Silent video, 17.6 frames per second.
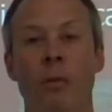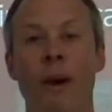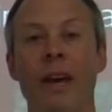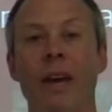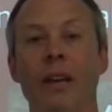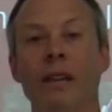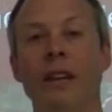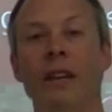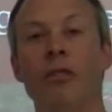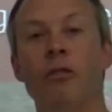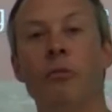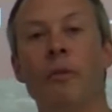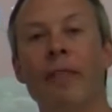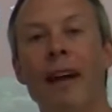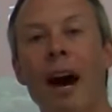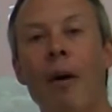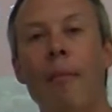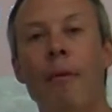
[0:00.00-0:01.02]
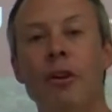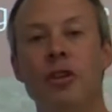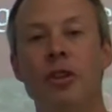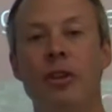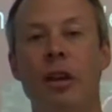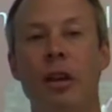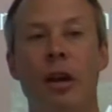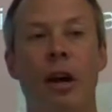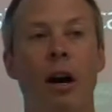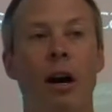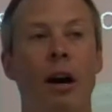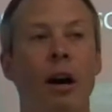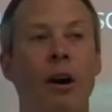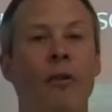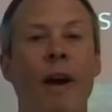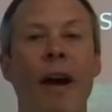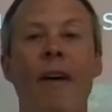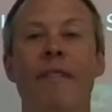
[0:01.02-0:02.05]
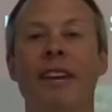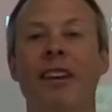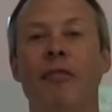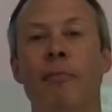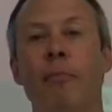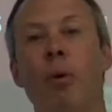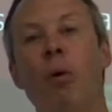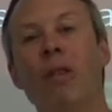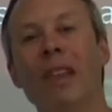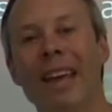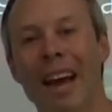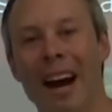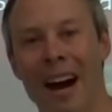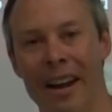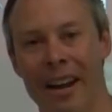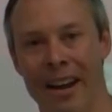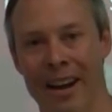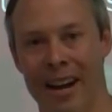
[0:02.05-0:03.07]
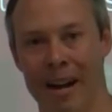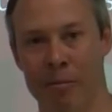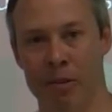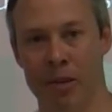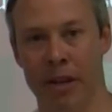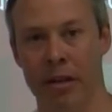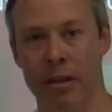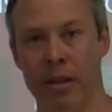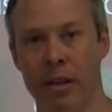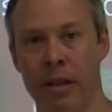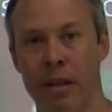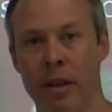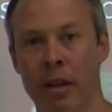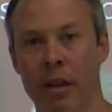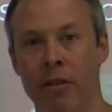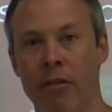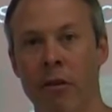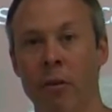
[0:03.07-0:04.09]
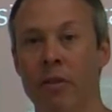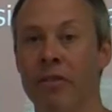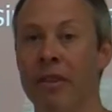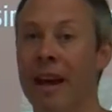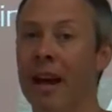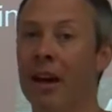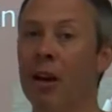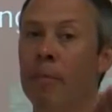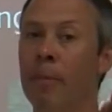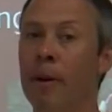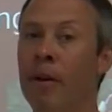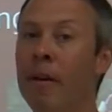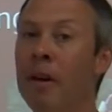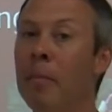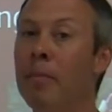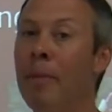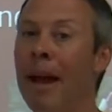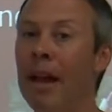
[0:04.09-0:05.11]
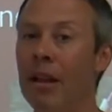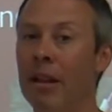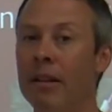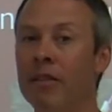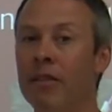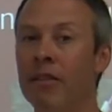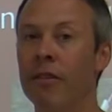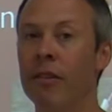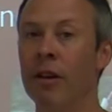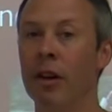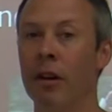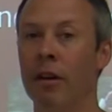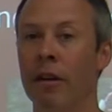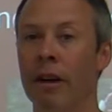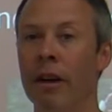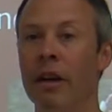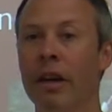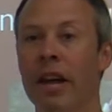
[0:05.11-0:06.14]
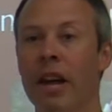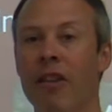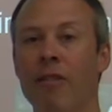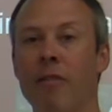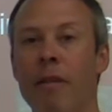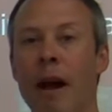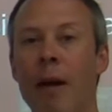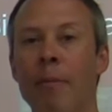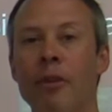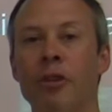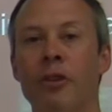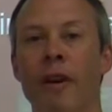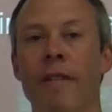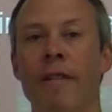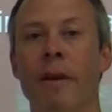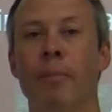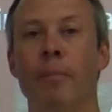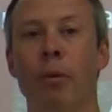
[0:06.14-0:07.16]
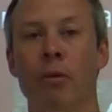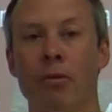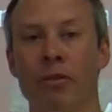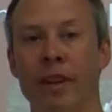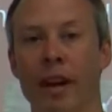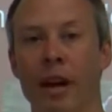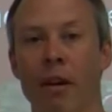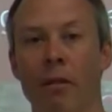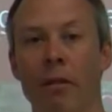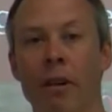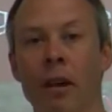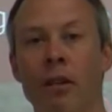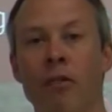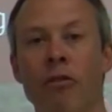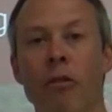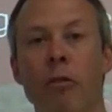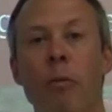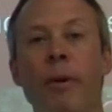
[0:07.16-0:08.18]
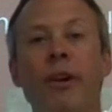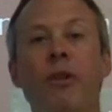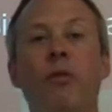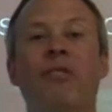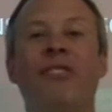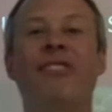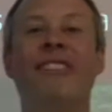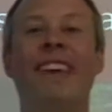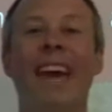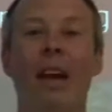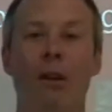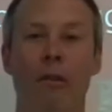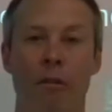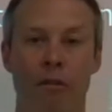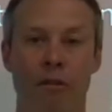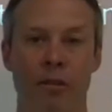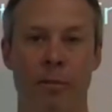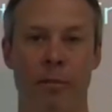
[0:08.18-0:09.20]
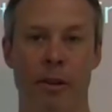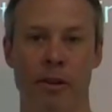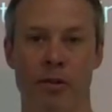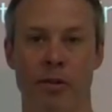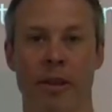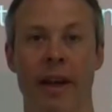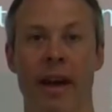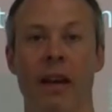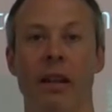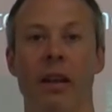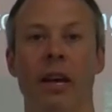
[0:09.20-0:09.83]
Weight deals with how much gravity is pulling on an object. So it's not comparing a balance, all right? It's how much gravity pulls down. So we use scales to measure that.